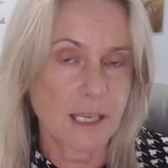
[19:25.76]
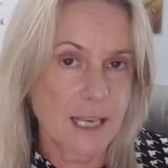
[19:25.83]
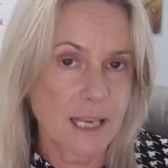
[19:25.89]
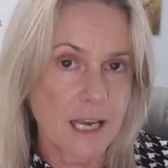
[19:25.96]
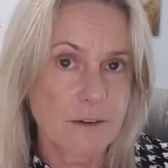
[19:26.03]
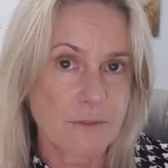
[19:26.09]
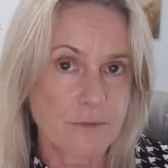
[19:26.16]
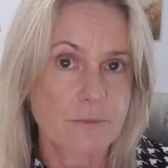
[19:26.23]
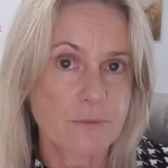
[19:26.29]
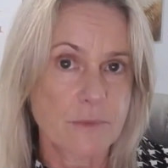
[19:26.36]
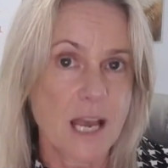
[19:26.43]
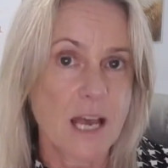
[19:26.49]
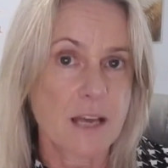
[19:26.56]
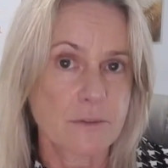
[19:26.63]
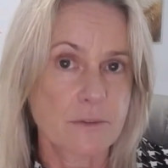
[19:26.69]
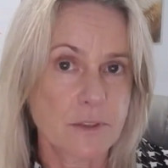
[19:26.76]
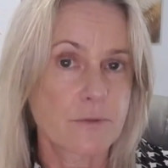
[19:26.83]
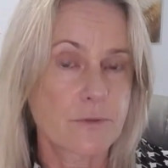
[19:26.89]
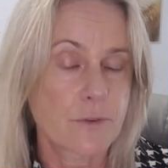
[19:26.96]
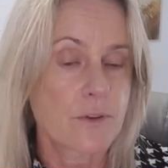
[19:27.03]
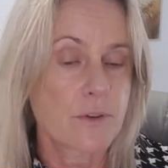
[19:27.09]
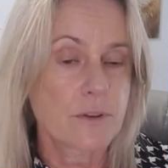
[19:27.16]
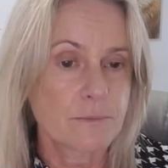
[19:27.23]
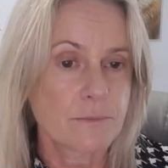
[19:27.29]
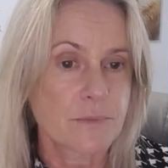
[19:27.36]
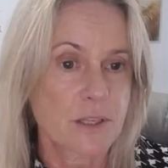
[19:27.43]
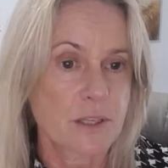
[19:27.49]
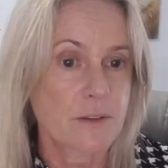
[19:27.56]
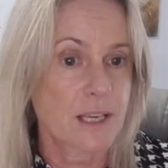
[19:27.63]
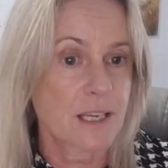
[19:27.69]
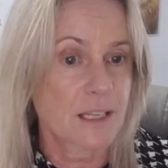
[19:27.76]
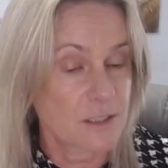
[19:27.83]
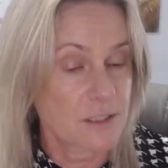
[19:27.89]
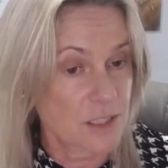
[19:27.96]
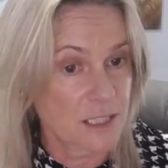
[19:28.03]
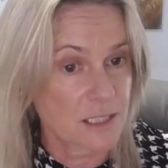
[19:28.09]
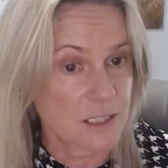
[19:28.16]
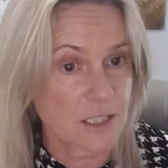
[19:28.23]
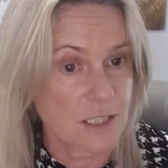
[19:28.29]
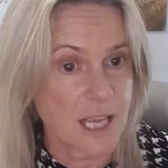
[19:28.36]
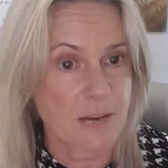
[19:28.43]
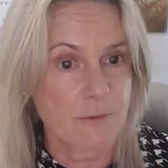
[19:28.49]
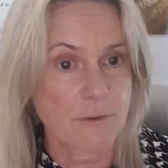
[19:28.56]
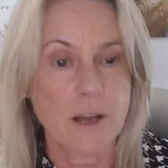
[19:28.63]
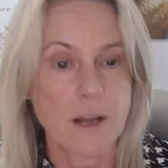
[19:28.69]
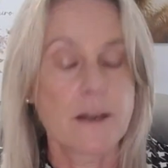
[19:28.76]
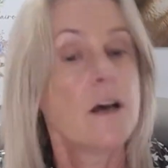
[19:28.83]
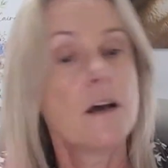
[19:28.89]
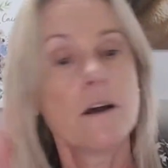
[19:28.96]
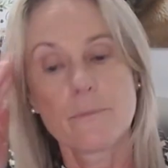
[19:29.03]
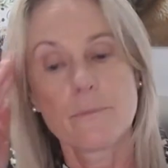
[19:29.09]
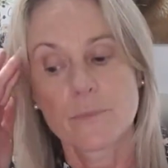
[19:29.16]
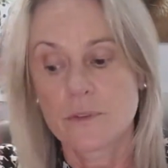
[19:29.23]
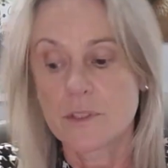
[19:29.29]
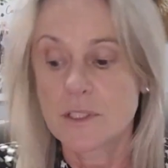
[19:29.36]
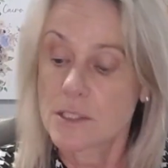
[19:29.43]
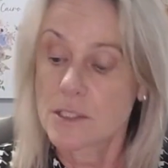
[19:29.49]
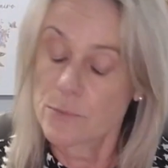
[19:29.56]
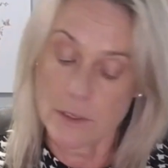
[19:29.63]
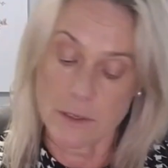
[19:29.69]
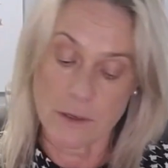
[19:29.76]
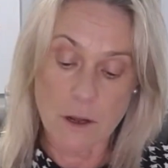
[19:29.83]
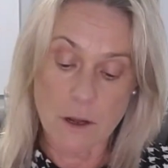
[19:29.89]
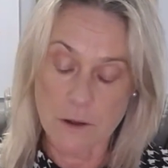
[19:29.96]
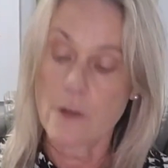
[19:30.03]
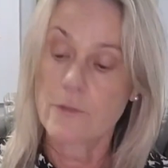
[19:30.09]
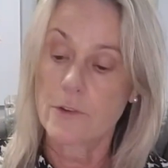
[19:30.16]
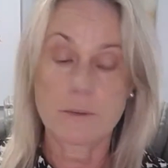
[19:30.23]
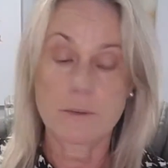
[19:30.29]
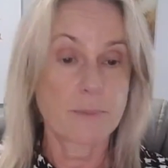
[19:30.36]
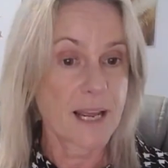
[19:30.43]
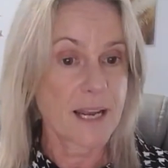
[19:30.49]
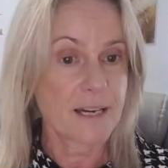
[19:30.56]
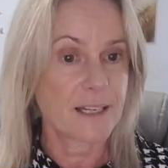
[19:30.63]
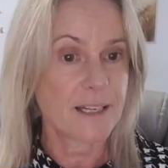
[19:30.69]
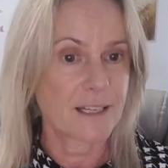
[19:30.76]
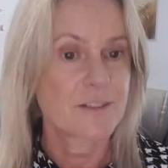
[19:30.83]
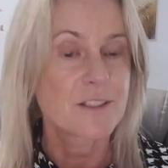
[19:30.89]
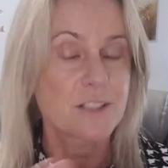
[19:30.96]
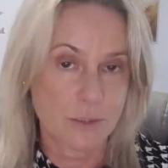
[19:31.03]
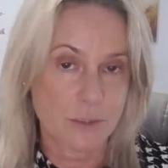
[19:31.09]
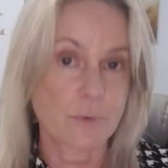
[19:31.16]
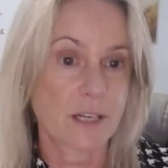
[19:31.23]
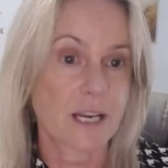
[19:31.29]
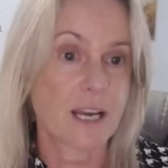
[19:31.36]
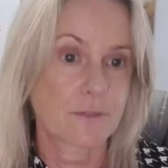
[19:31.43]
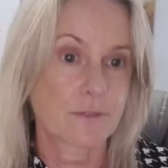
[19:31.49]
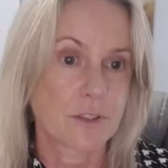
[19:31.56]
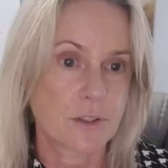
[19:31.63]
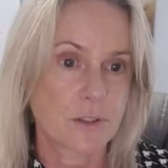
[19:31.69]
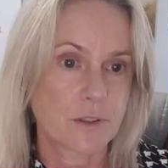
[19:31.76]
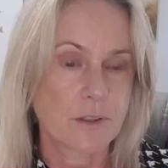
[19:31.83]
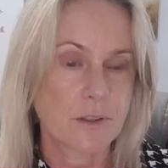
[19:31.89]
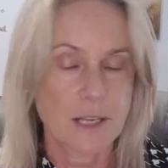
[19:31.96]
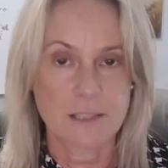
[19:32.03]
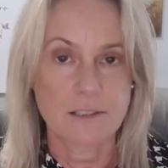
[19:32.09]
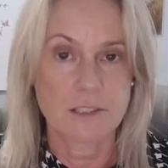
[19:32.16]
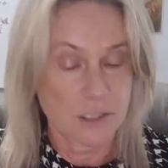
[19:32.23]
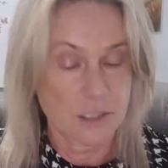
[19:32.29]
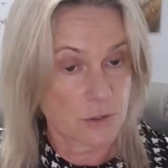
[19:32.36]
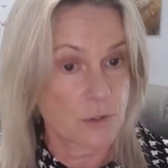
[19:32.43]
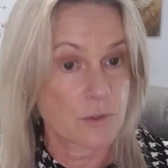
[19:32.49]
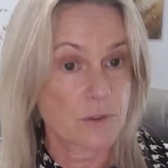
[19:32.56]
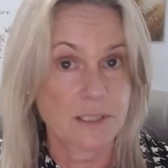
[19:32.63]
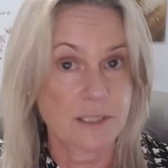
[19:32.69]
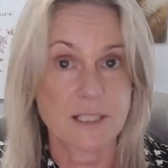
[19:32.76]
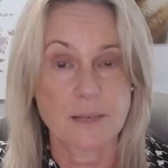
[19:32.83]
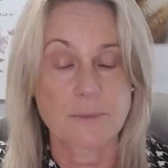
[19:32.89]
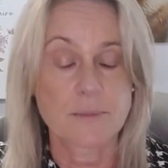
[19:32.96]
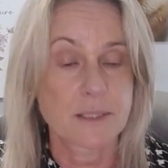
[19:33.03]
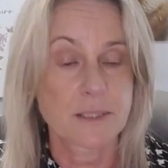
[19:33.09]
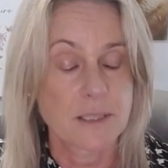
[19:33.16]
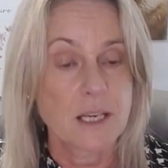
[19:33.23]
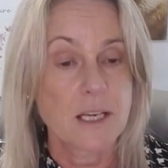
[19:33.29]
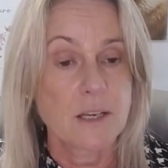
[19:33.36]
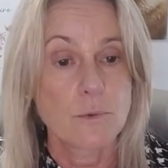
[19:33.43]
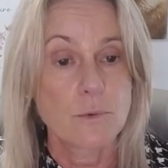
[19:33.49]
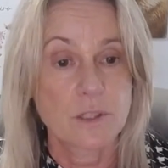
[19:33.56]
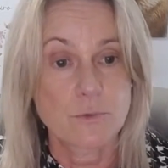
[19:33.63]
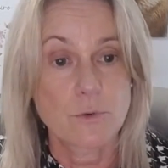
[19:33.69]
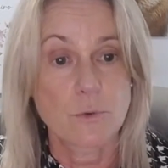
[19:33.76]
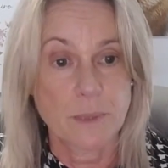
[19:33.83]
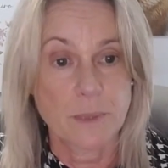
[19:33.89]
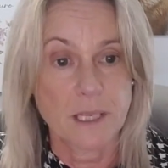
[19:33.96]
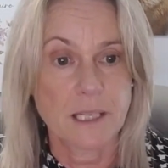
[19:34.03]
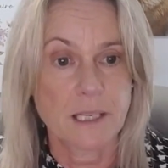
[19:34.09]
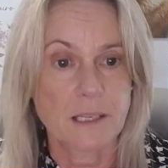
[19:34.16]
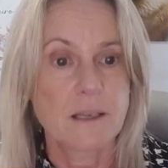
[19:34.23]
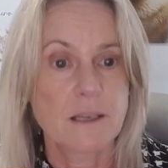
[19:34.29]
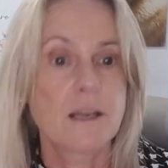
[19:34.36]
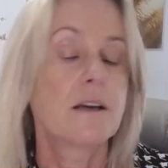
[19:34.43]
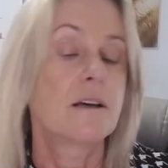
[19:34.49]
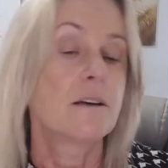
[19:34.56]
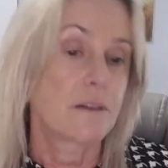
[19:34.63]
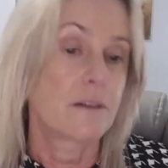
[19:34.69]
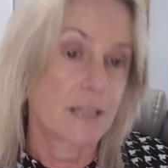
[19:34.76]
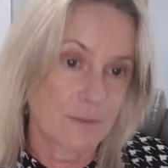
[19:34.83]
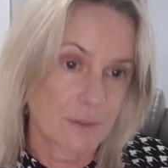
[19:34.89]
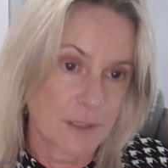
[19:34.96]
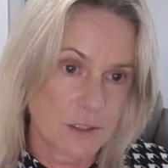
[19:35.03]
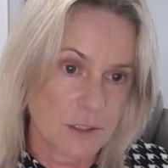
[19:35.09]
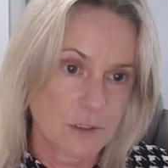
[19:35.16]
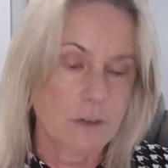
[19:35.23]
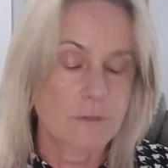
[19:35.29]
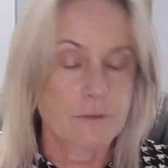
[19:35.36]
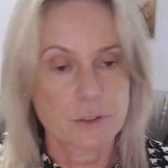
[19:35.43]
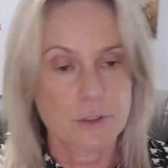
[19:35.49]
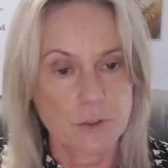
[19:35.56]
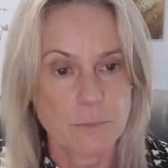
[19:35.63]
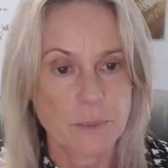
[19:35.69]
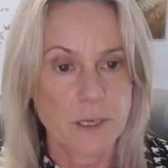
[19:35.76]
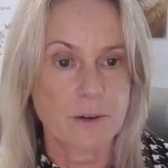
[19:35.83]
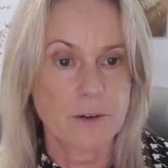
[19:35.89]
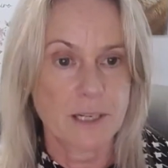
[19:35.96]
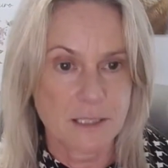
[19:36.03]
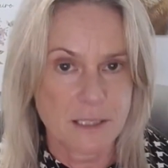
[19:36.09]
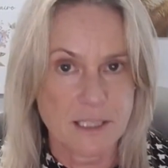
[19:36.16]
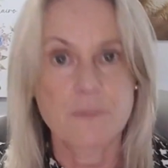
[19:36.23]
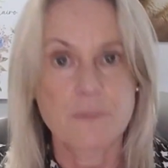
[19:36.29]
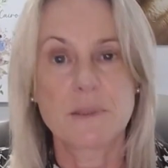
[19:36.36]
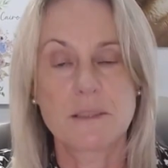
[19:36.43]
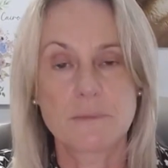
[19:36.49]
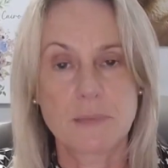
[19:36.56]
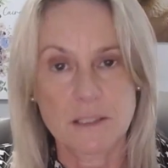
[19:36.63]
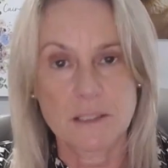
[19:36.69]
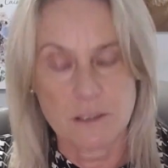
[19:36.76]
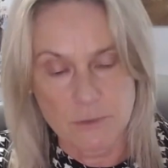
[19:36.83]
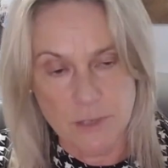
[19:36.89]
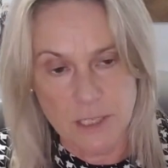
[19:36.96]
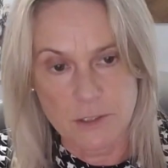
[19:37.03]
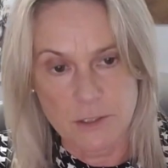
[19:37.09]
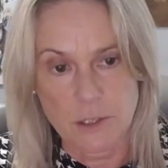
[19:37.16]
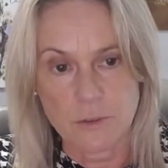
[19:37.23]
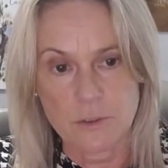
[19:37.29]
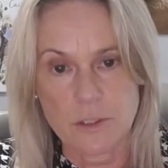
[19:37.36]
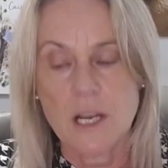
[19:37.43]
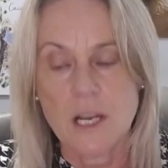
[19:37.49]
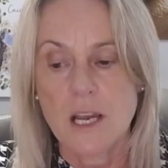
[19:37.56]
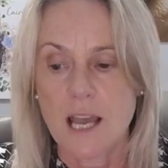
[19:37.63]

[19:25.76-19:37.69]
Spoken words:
out of it for them so they can just say, right, this is what I've got a plan here. This is what I have to do, and just do the steps, which will be leaving the dog for short periods, keeping them under threshold.